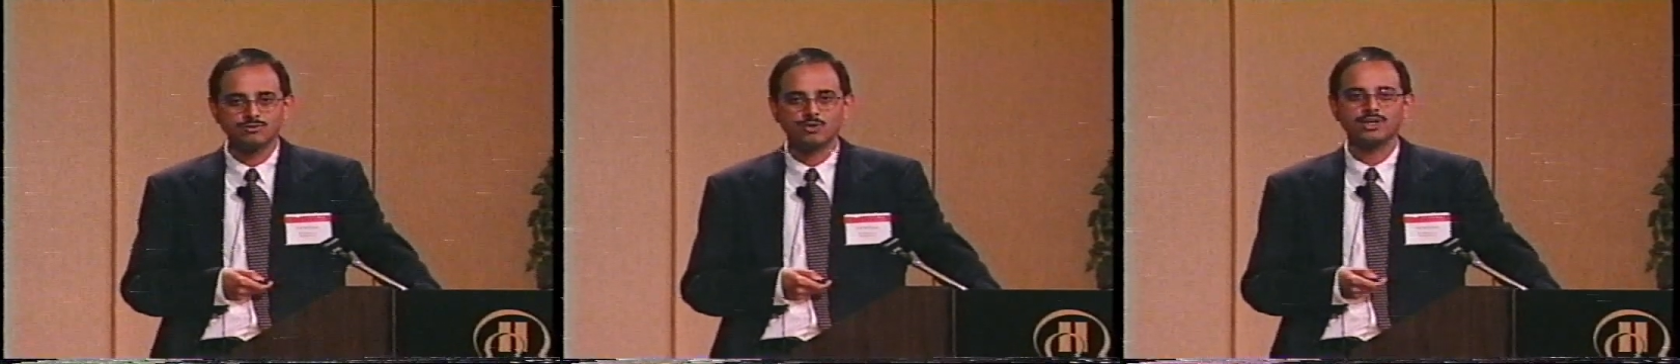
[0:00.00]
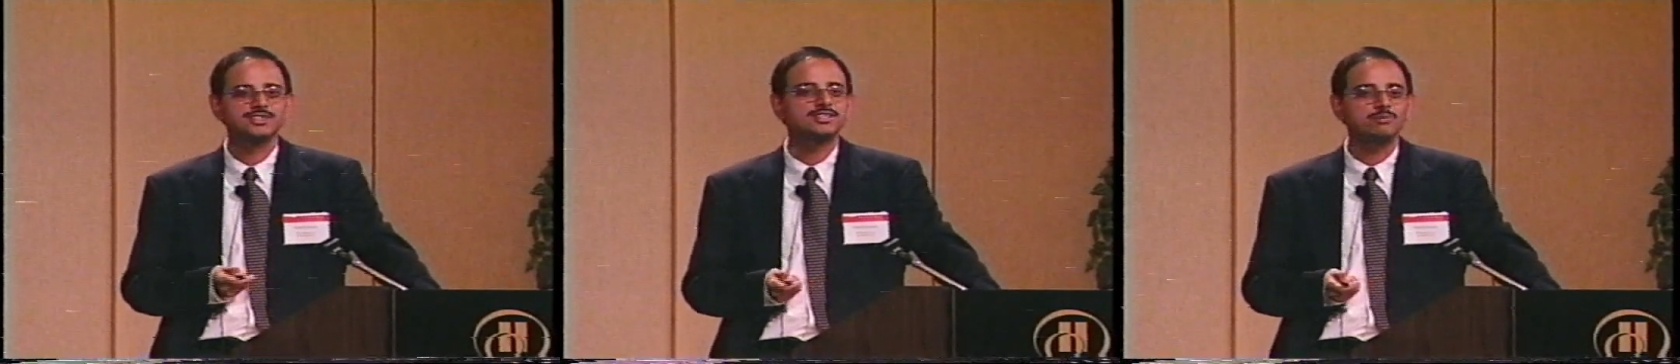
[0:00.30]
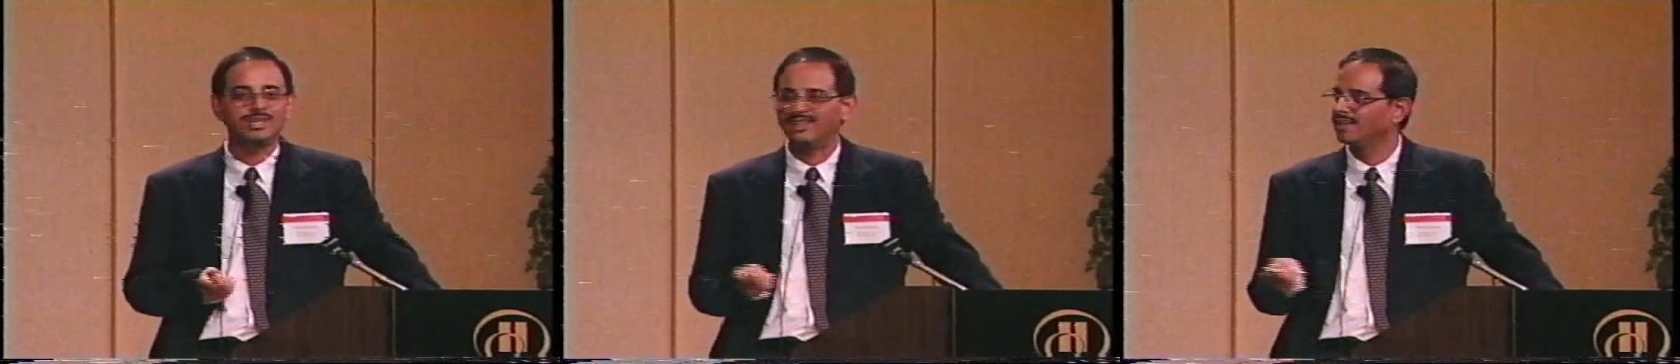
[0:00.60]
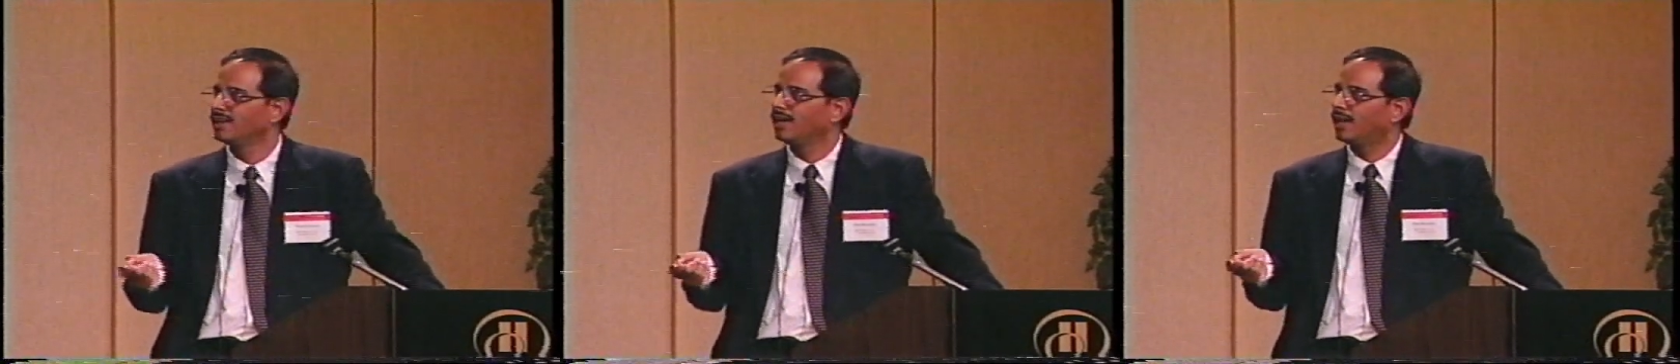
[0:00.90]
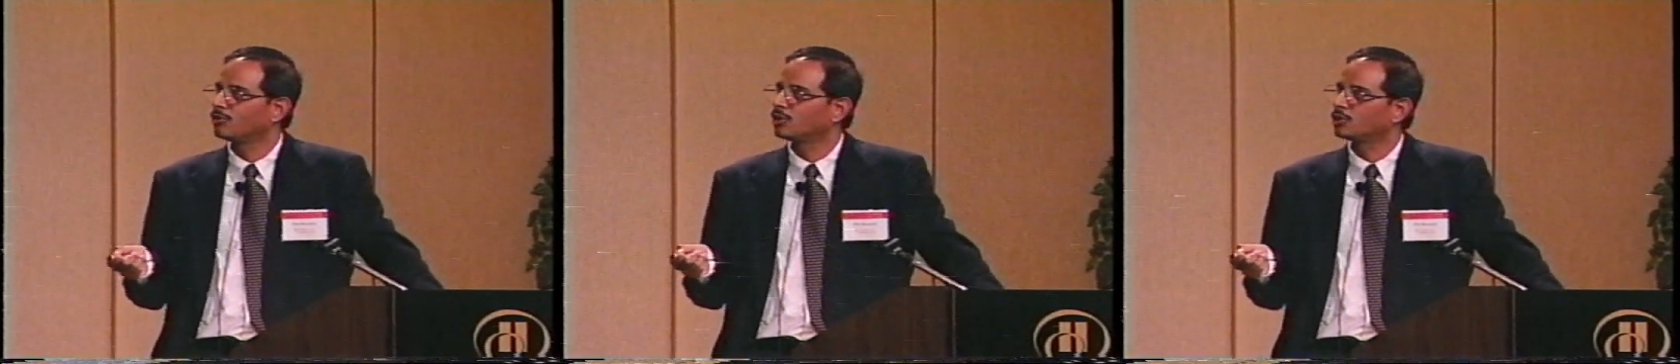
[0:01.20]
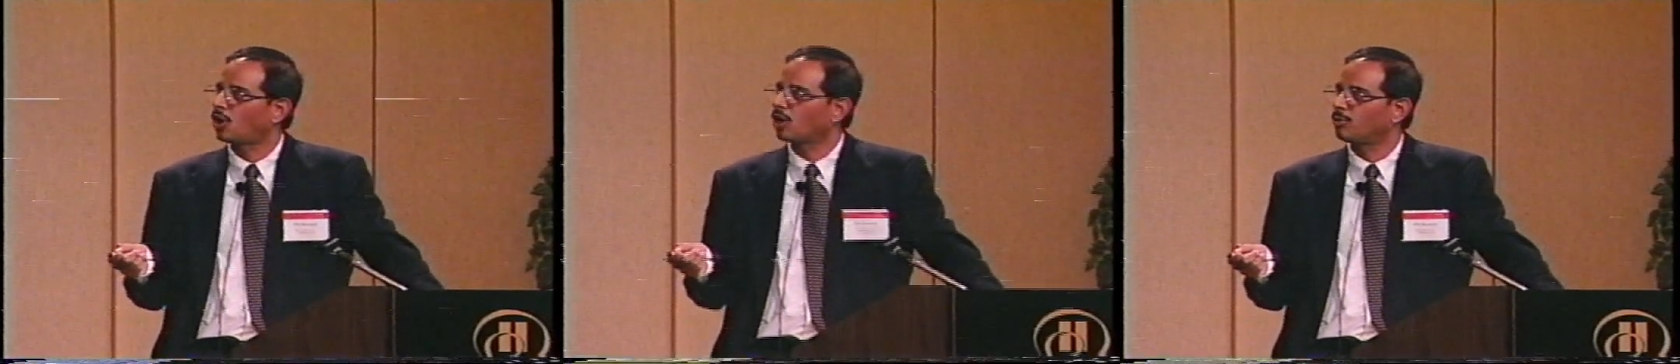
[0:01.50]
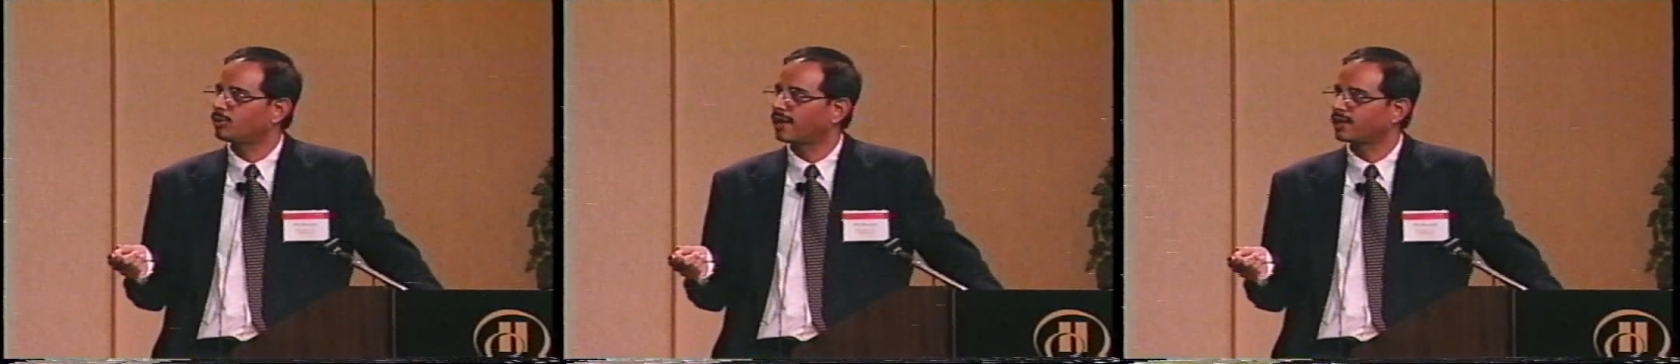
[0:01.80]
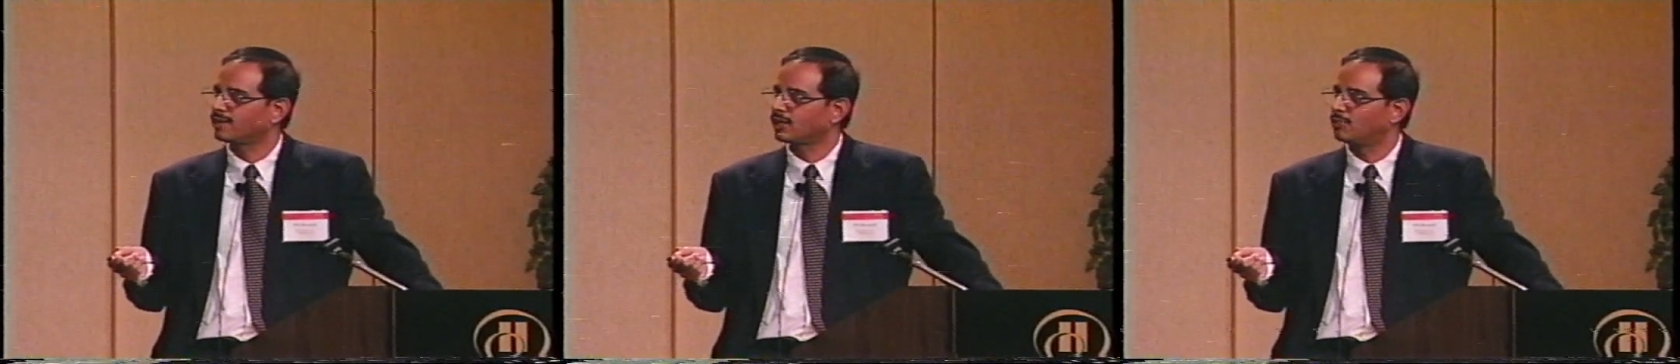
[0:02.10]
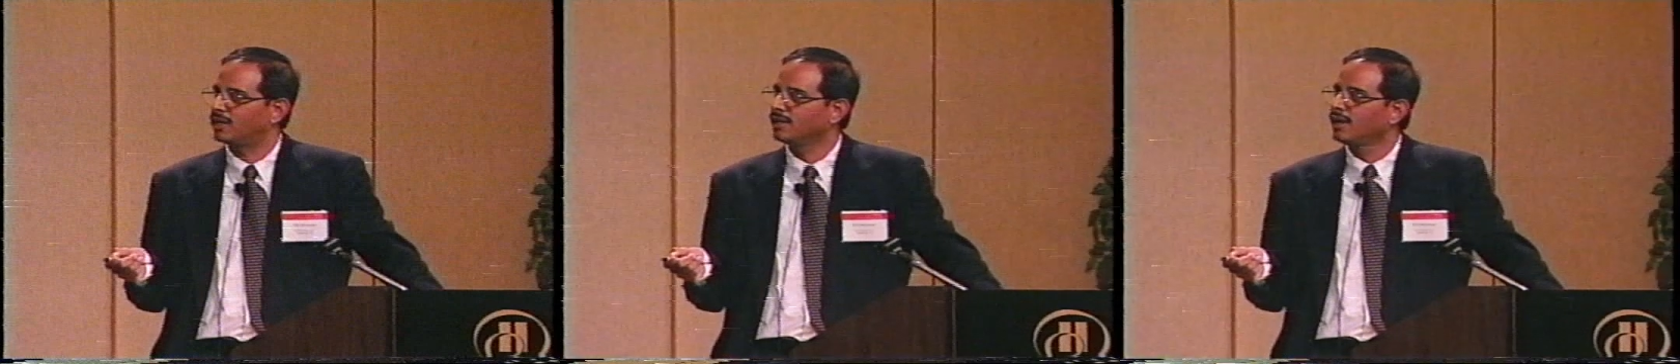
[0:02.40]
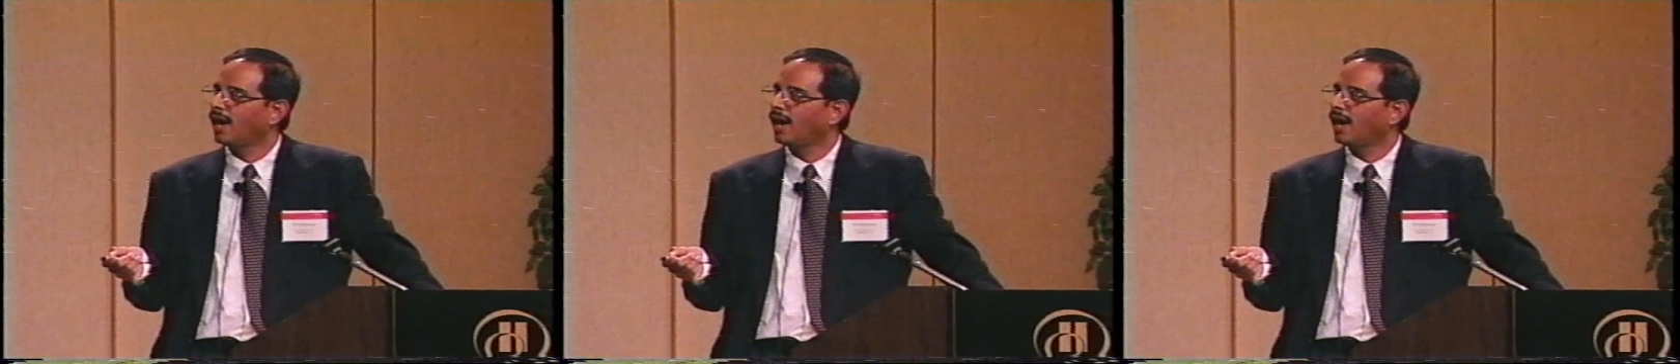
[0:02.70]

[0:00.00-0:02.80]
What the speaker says: What does it mean? And we're going to talk about that a little bit.